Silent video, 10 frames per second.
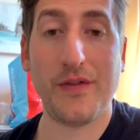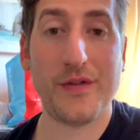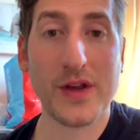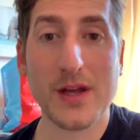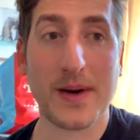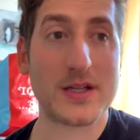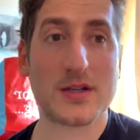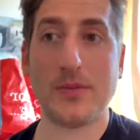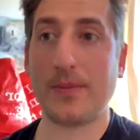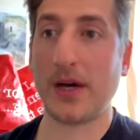if you think about it,
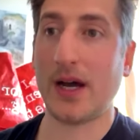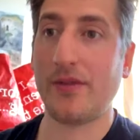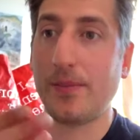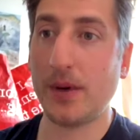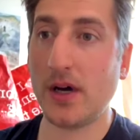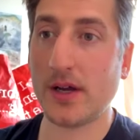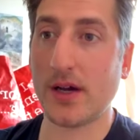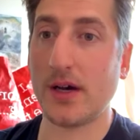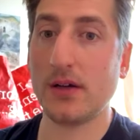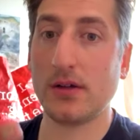someone might have a
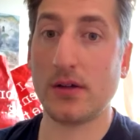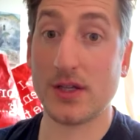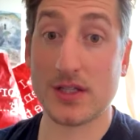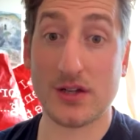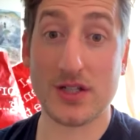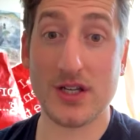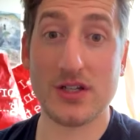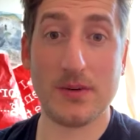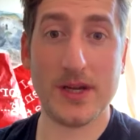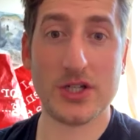burger, a
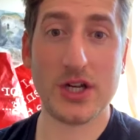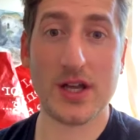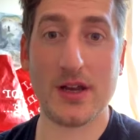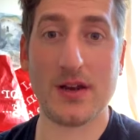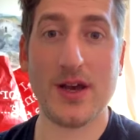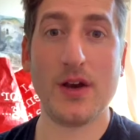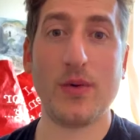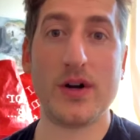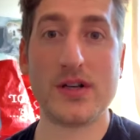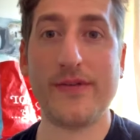sausage and a bit of chicken.
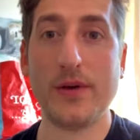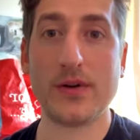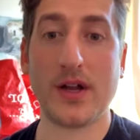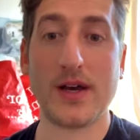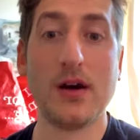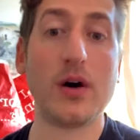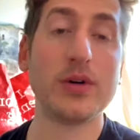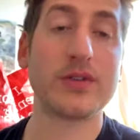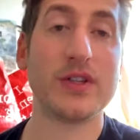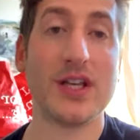Whereas if you were like,
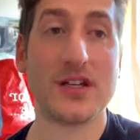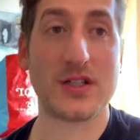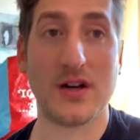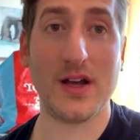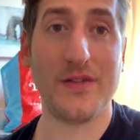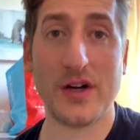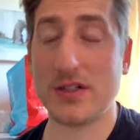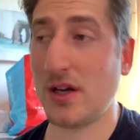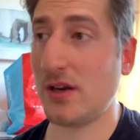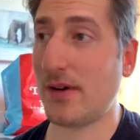oh, what's for dinner tonight? If I
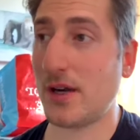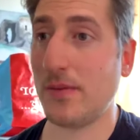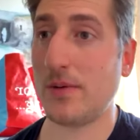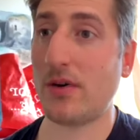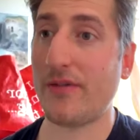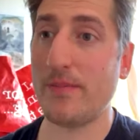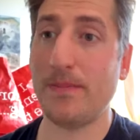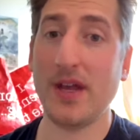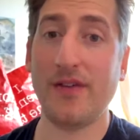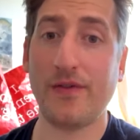turned around and went, we're
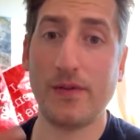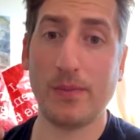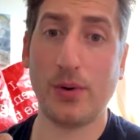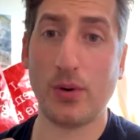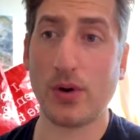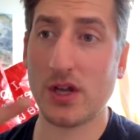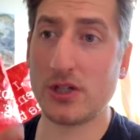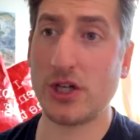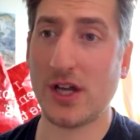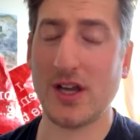having beef, pork
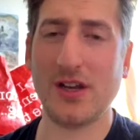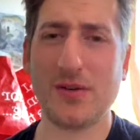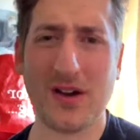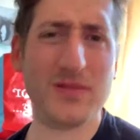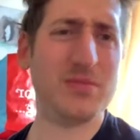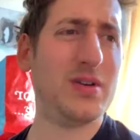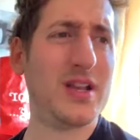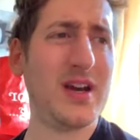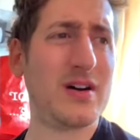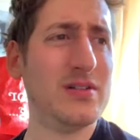and chicken, you would go,
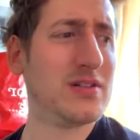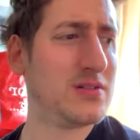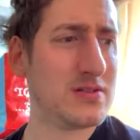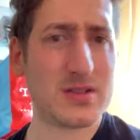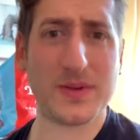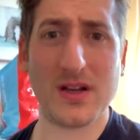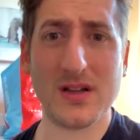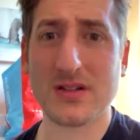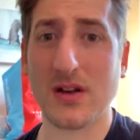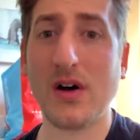bloody hell.
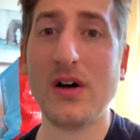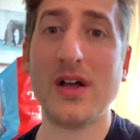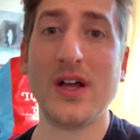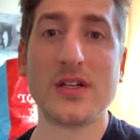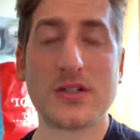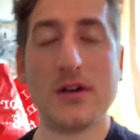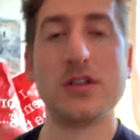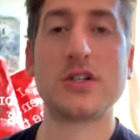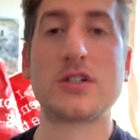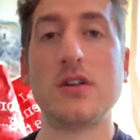That's a lot. So
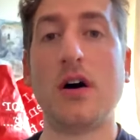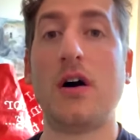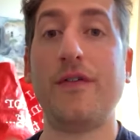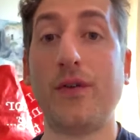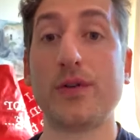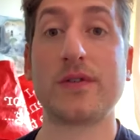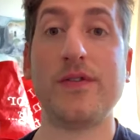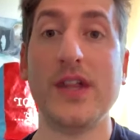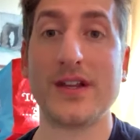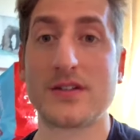it's just our thoughts
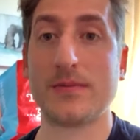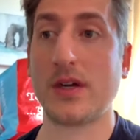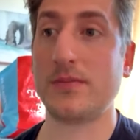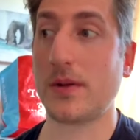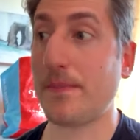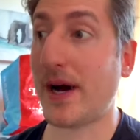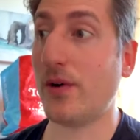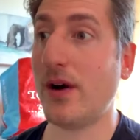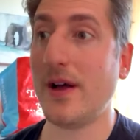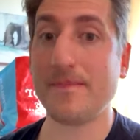and feelings sometimes
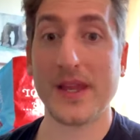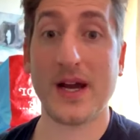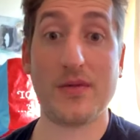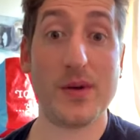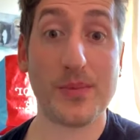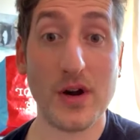about how we